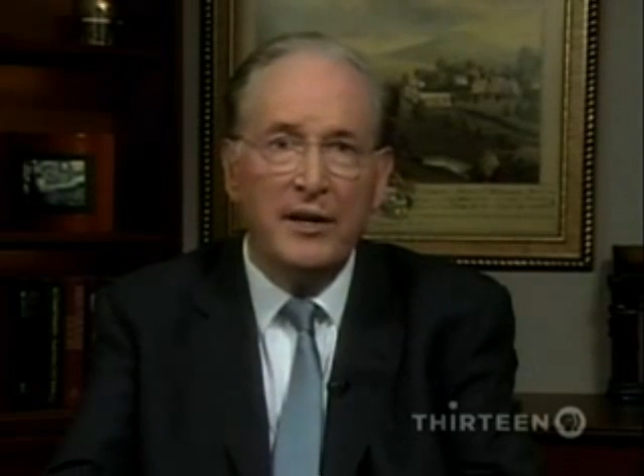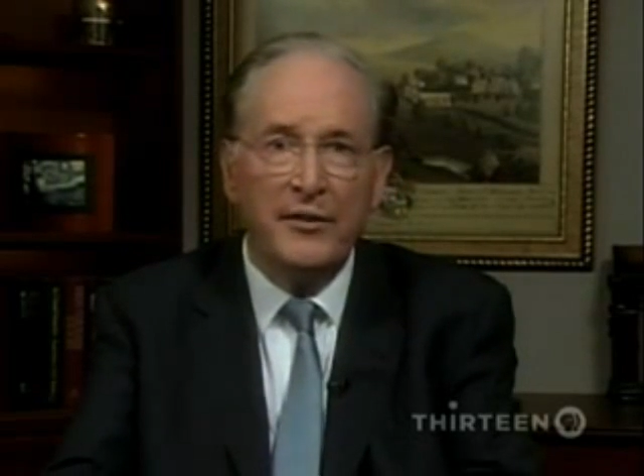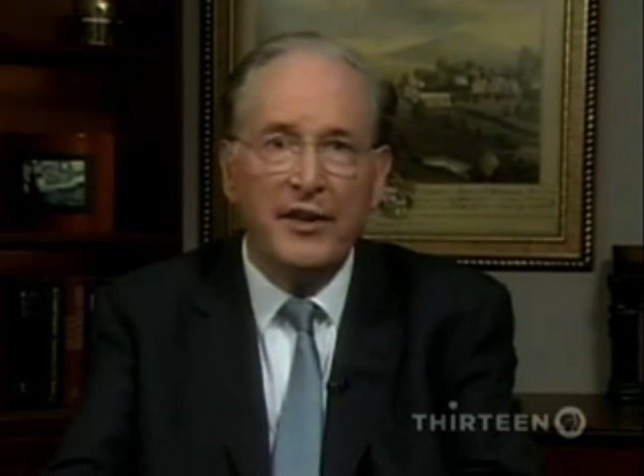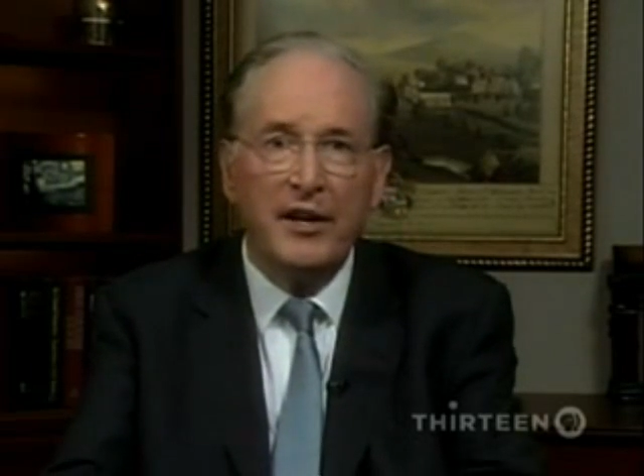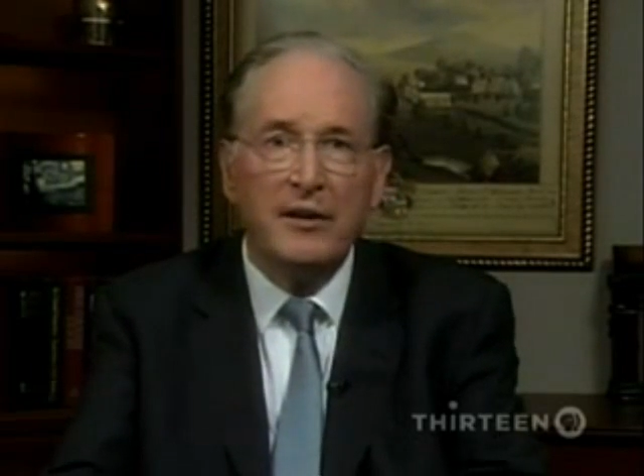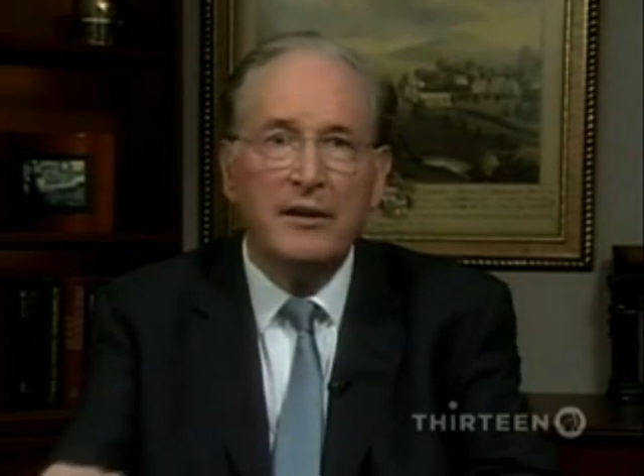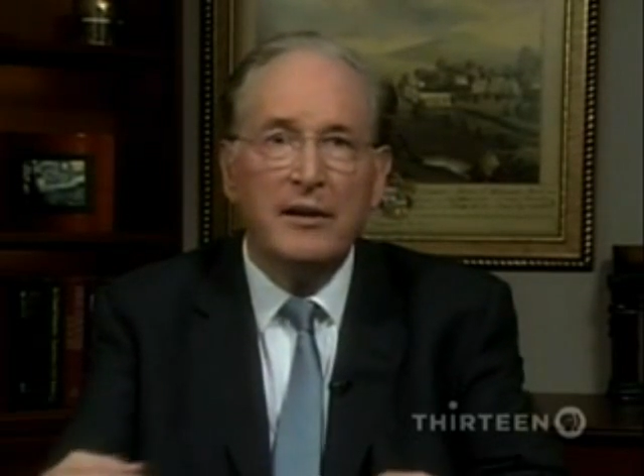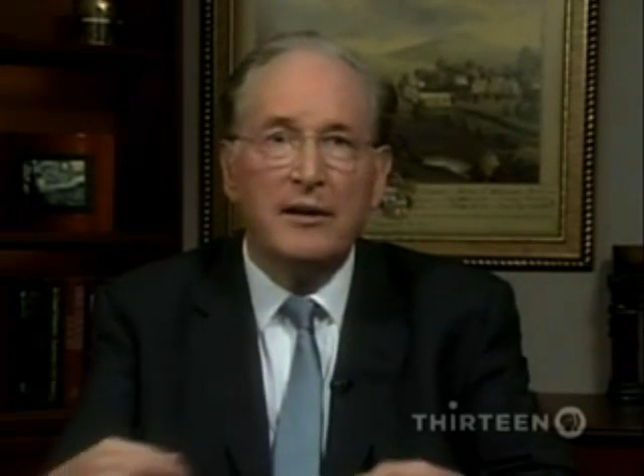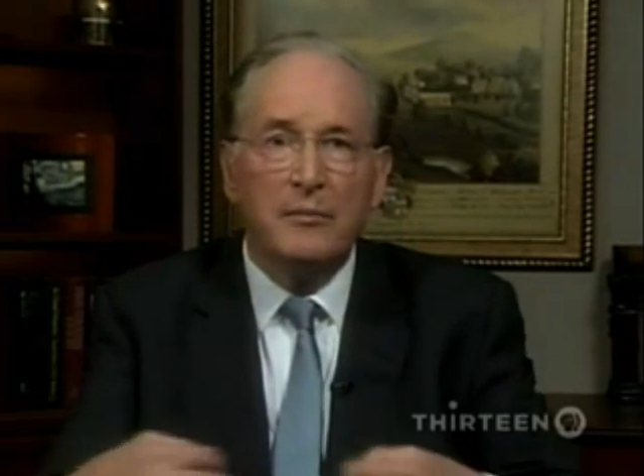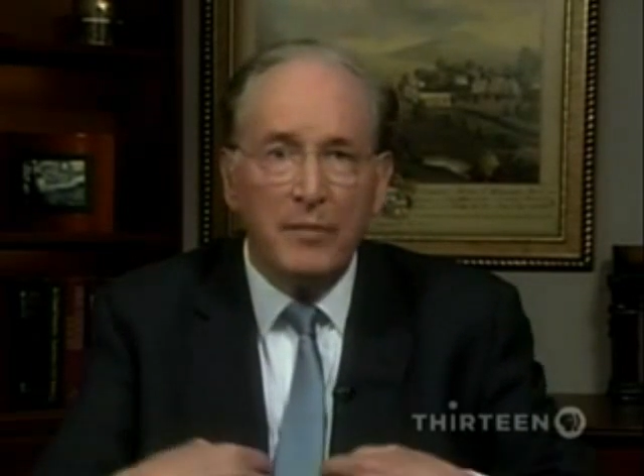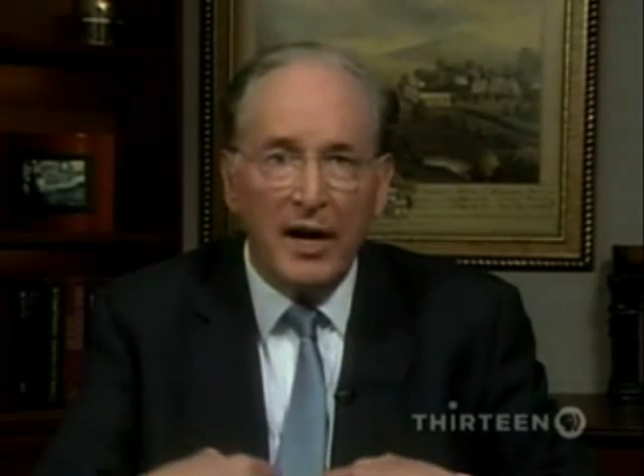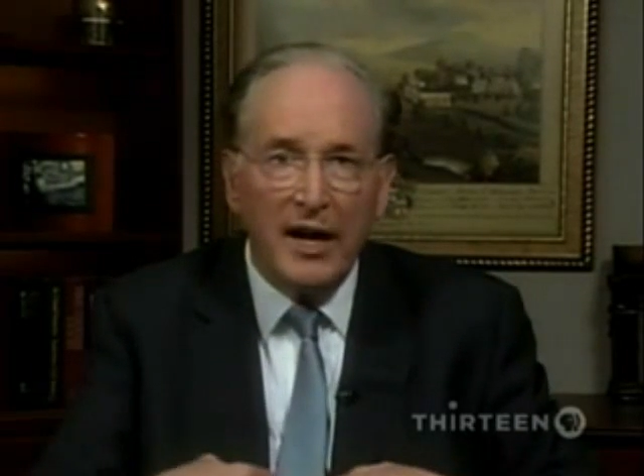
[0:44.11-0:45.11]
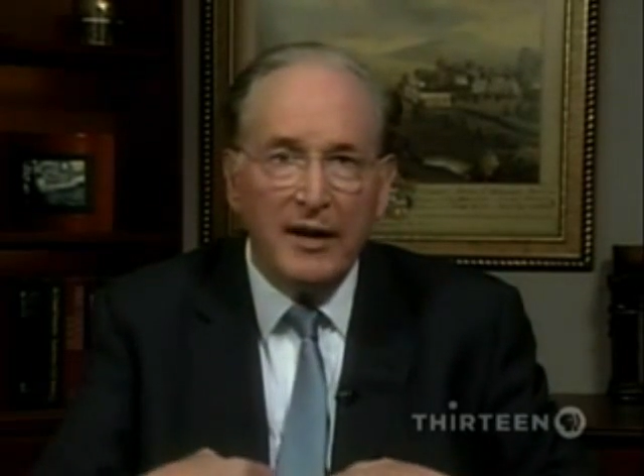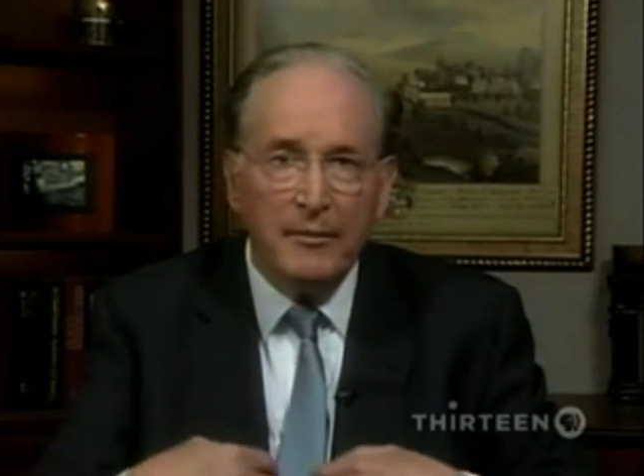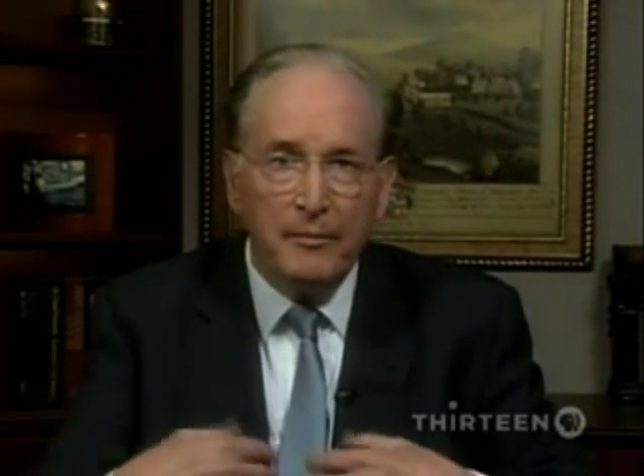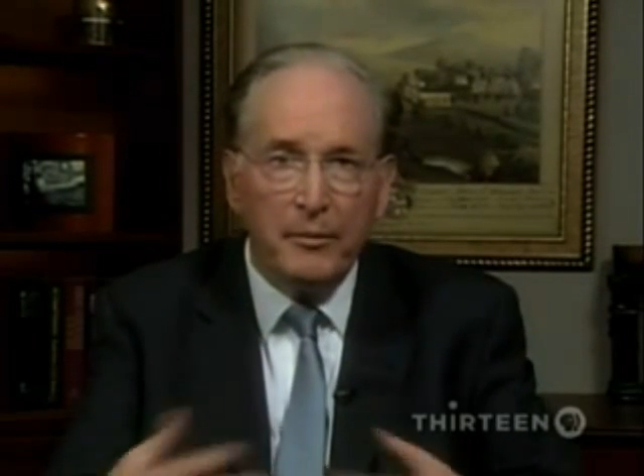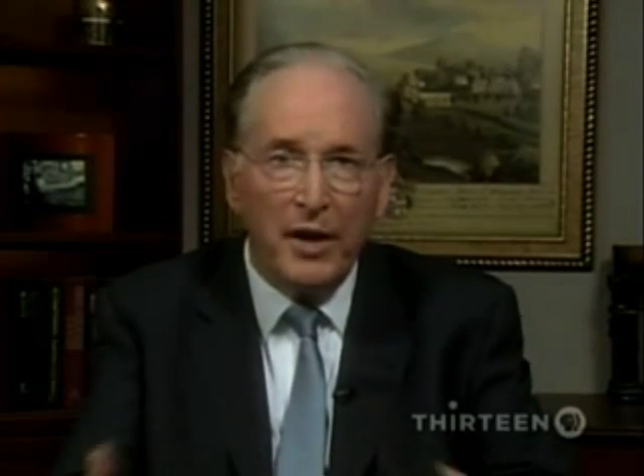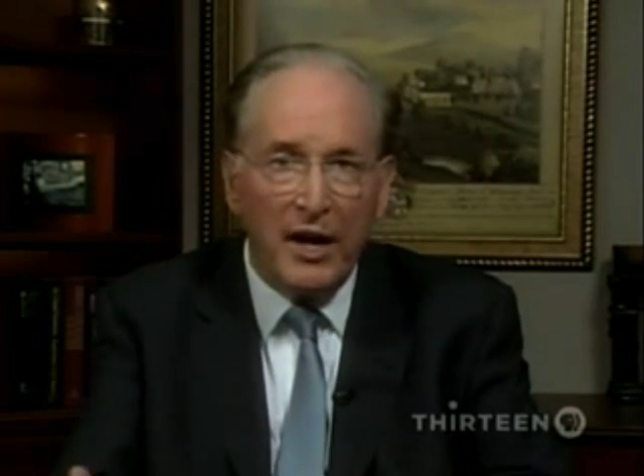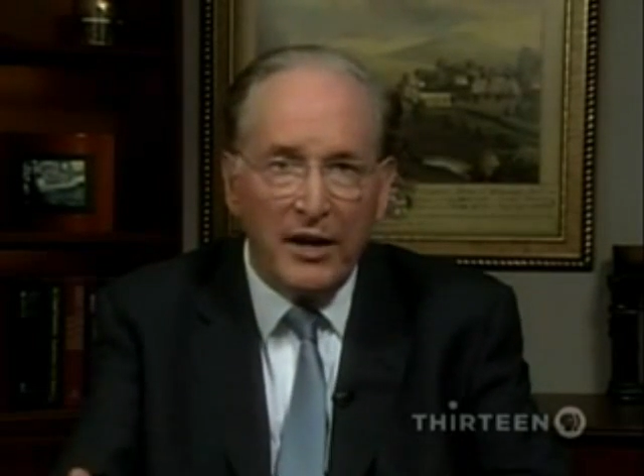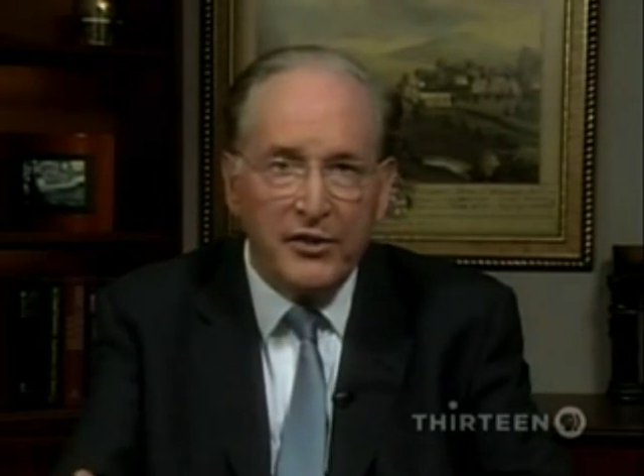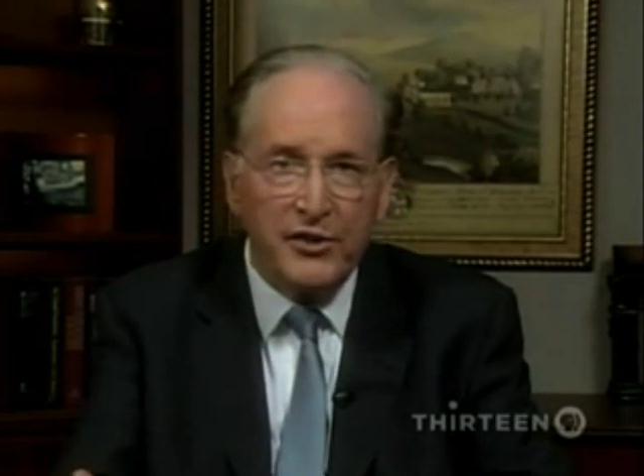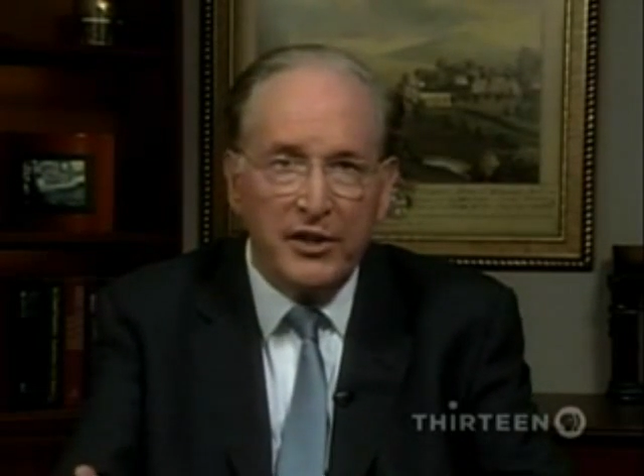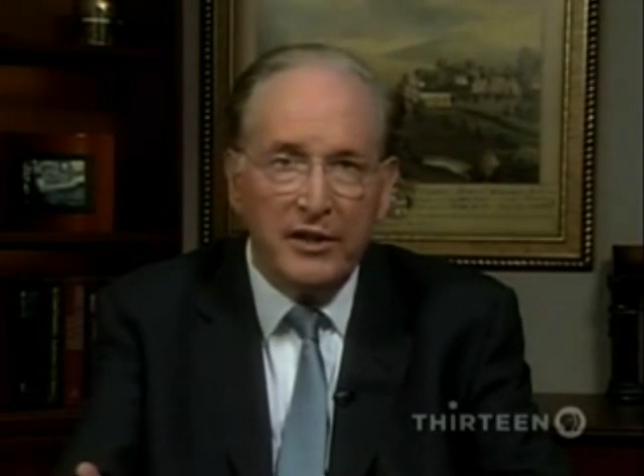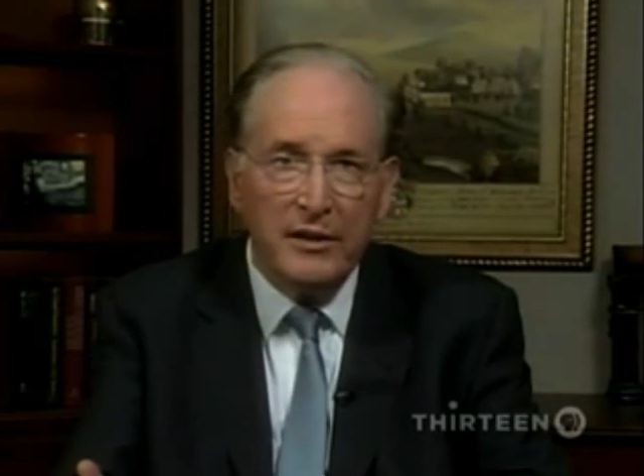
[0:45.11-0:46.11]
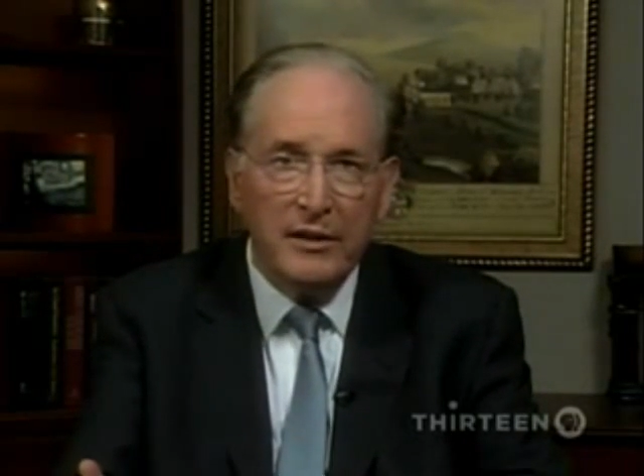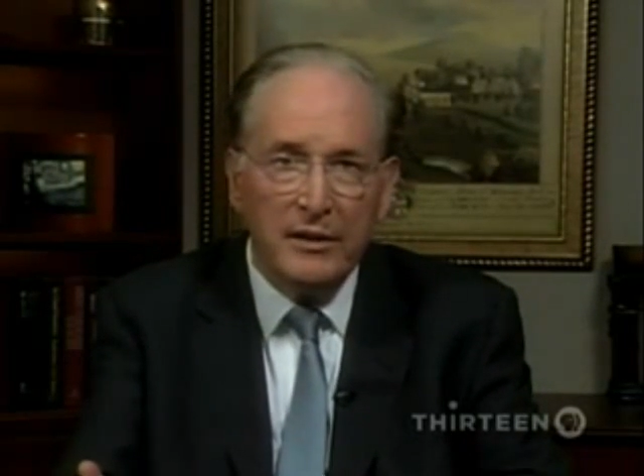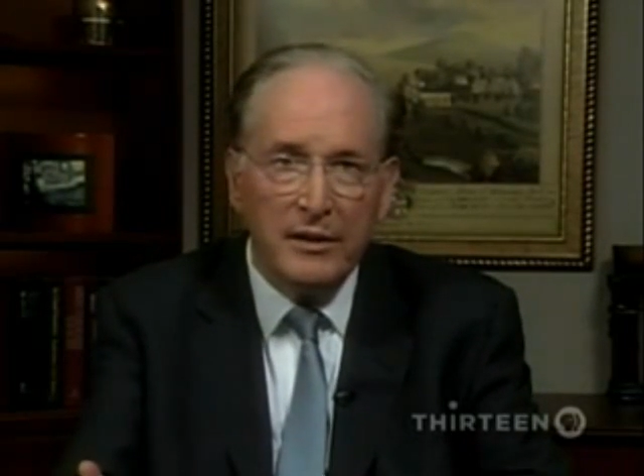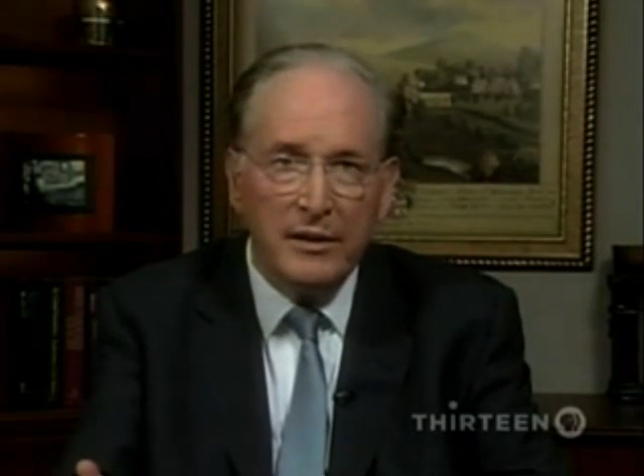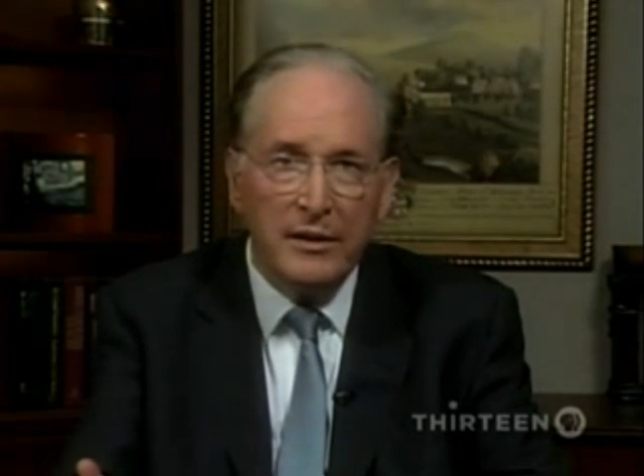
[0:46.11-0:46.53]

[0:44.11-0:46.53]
then my policy